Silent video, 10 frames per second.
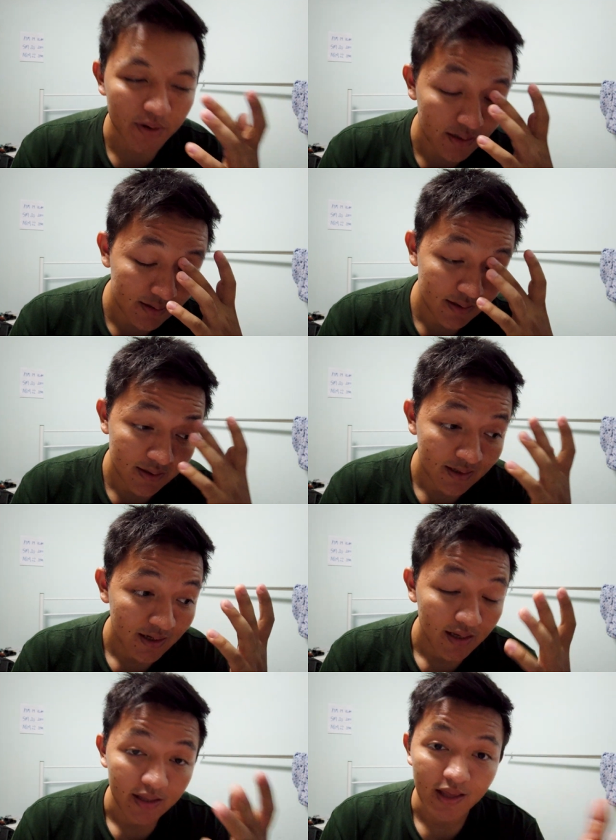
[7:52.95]
But
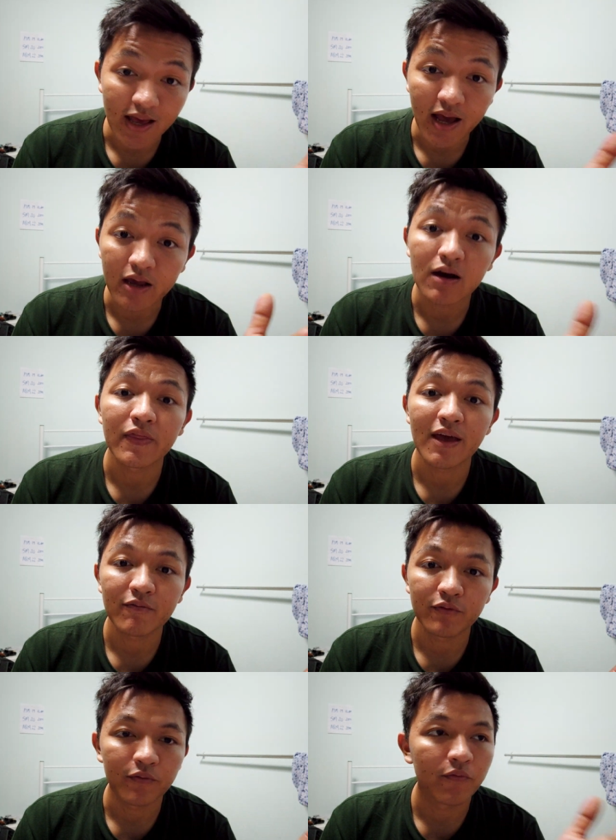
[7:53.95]
yeah, I got
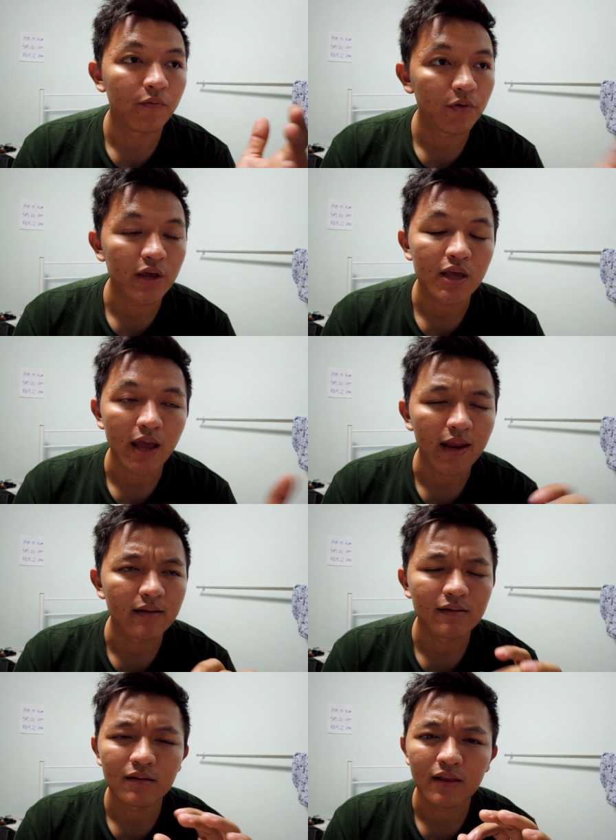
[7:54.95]
that for free,
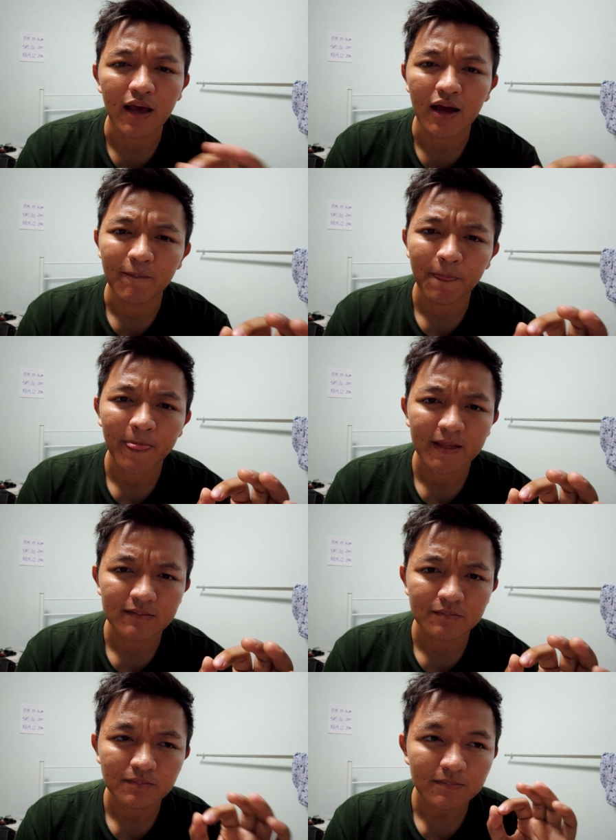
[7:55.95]
and yeah,
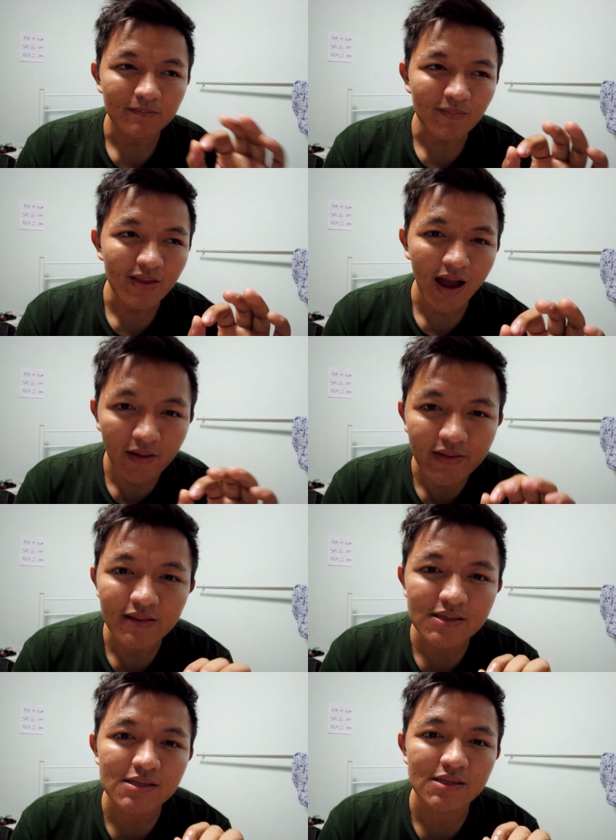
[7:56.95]
I
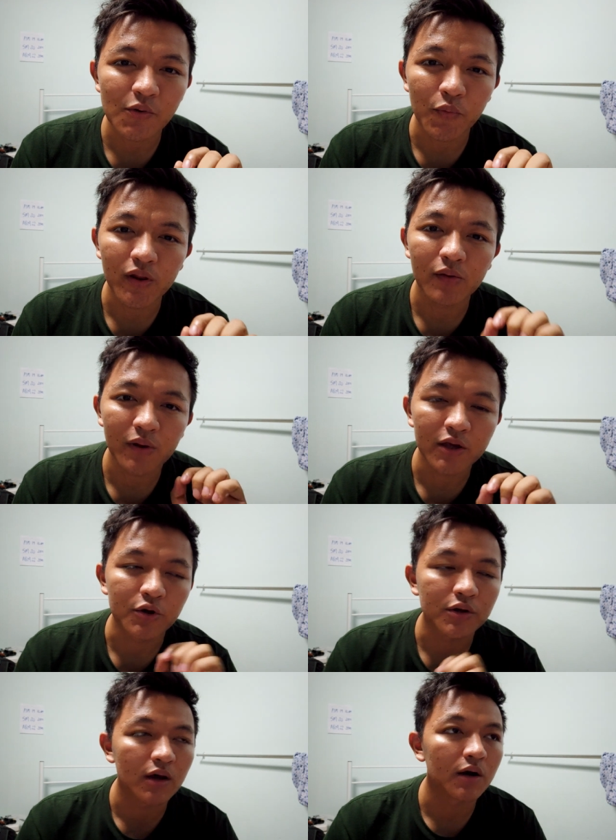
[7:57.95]
think this is a really
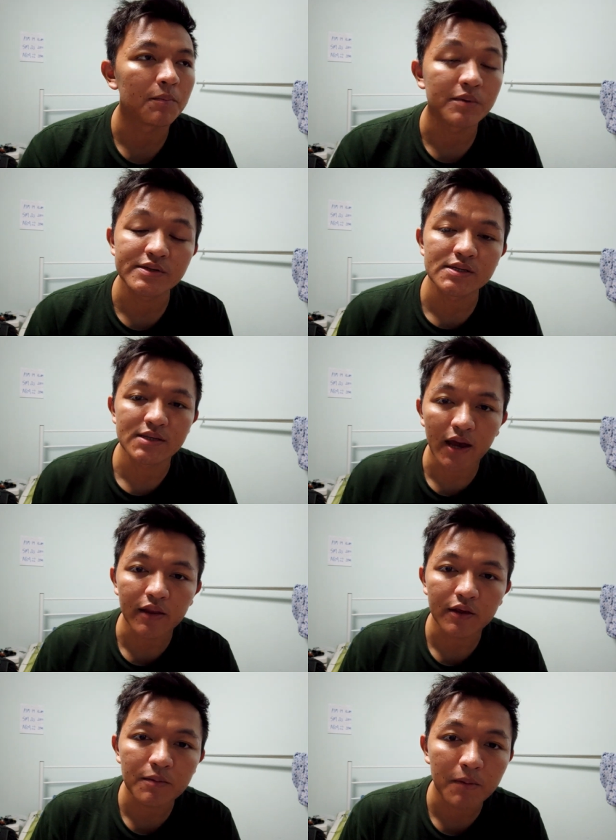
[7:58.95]
good business
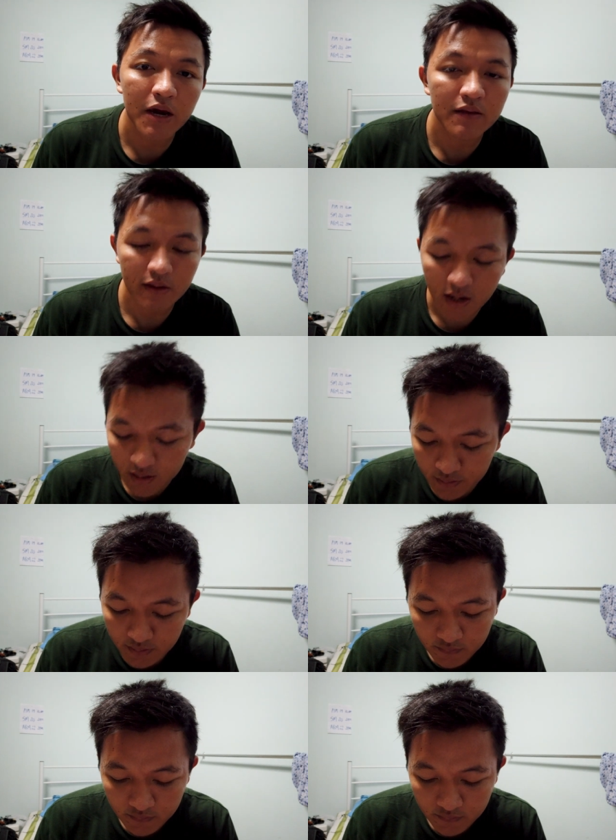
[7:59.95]
idea, marketing idea.